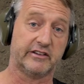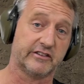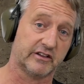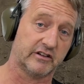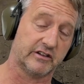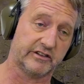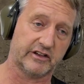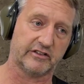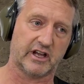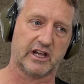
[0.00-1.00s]

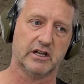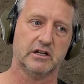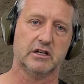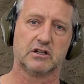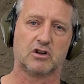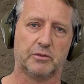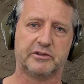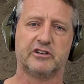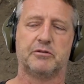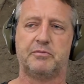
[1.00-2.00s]
is a
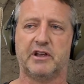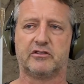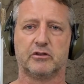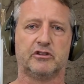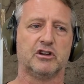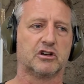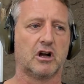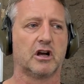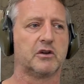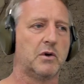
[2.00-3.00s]
competition pistol, so you could
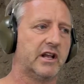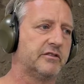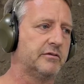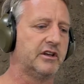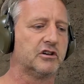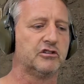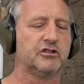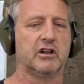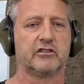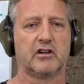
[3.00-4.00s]
argue, well, you can shoot
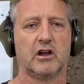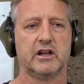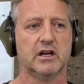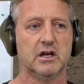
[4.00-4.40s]
it slowly.